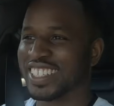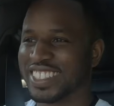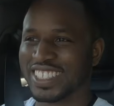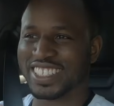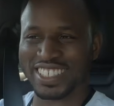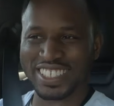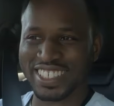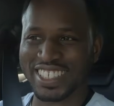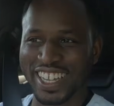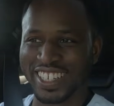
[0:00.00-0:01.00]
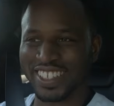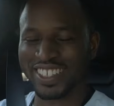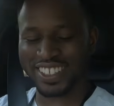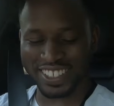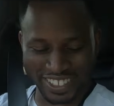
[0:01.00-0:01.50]
this is insane.
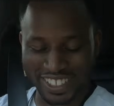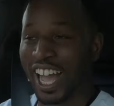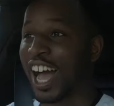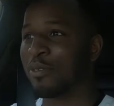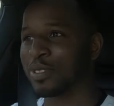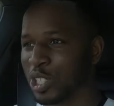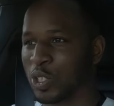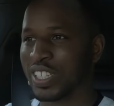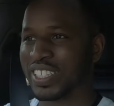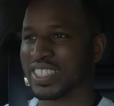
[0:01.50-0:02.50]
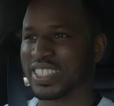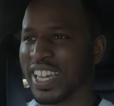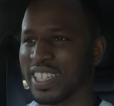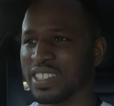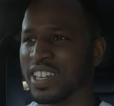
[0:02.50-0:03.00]
This is absolutely
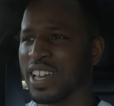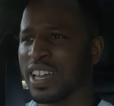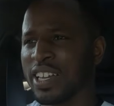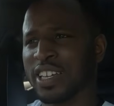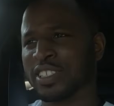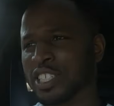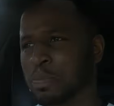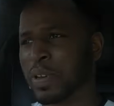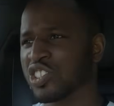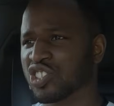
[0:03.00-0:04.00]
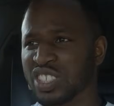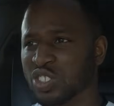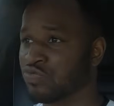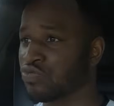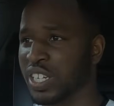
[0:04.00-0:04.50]
insane. The suspension
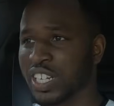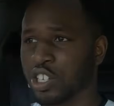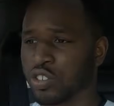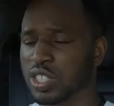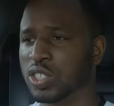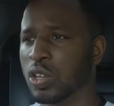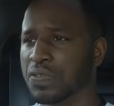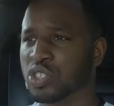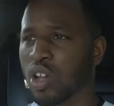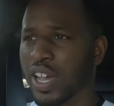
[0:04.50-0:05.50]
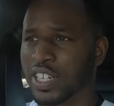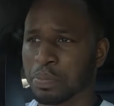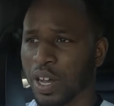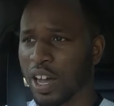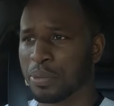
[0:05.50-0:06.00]
is really on the soft
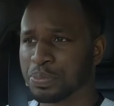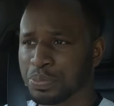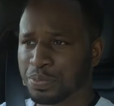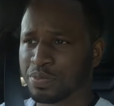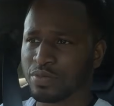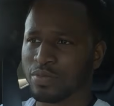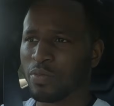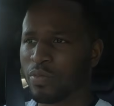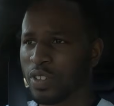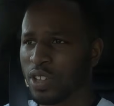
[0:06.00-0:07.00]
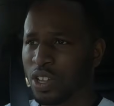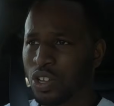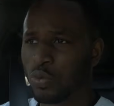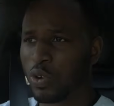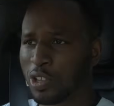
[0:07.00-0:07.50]
side, but
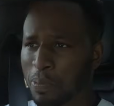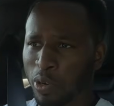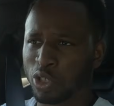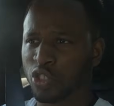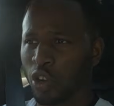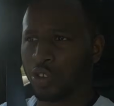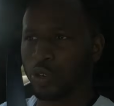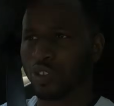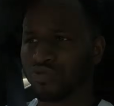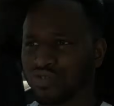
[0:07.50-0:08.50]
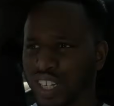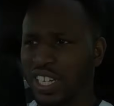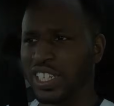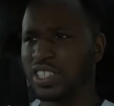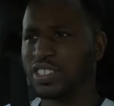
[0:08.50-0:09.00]
when you push on, you can
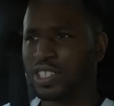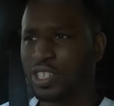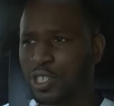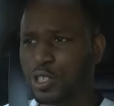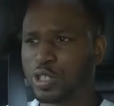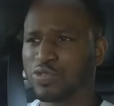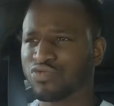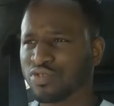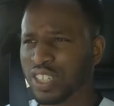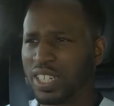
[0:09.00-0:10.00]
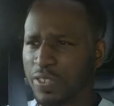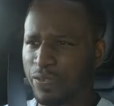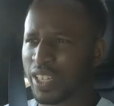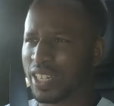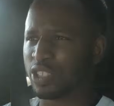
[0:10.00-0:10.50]
really
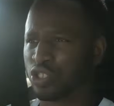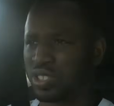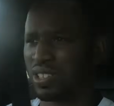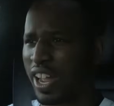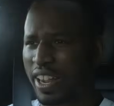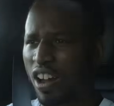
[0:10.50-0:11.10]
feel it just like